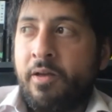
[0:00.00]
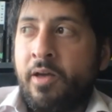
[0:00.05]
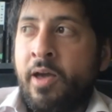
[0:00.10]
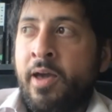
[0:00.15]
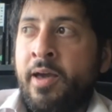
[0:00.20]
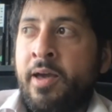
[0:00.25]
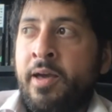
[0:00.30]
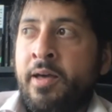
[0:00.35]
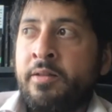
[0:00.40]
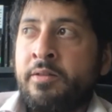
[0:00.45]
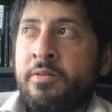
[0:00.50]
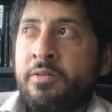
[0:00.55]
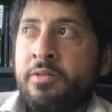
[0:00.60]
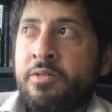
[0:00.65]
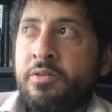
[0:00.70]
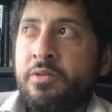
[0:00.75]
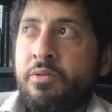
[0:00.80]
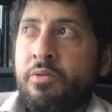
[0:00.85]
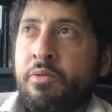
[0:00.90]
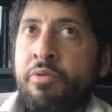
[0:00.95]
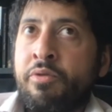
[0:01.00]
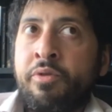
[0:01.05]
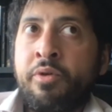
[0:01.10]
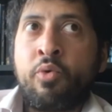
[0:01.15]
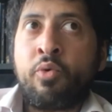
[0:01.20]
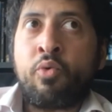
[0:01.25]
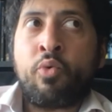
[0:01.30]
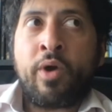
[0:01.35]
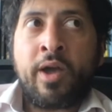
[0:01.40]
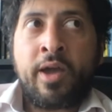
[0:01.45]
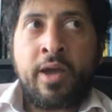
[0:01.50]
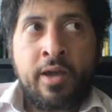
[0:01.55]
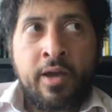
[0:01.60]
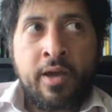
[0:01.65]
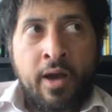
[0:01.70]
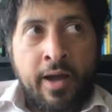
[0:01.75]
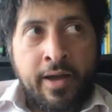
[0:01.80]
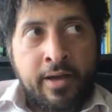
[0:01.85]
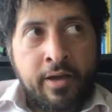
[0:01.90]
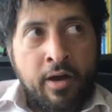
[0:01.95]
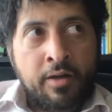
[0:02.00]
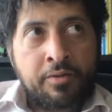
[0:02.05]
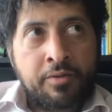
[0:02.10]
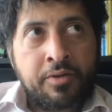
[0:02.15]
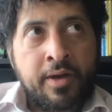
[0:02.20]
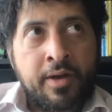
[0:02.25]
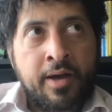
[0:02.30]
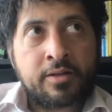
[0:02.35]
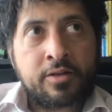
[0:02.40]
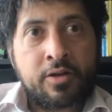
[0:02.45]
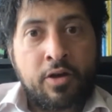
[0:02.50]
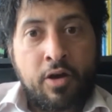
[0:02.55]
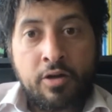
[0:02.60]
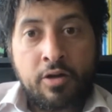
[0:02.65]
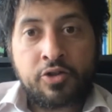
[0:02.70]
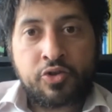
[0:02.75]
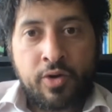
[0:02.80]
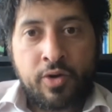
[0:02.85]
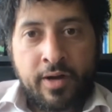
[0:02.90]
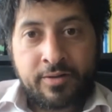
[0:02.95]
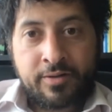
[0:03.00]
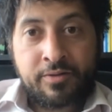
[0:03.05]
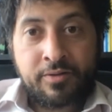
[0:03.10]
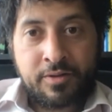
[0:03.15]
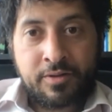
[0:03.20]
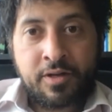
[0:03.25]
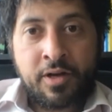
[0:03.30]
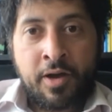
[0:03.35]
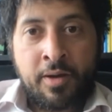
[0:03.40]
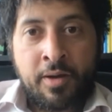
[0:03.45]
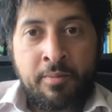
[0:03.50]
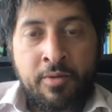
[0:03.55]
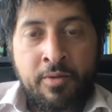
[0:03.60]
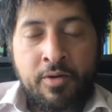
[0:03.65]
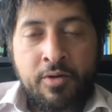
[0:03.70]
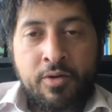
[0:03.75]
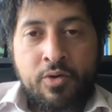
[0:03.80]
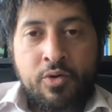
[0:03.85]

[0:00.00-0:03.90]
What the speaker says: And the way I got that contract at the time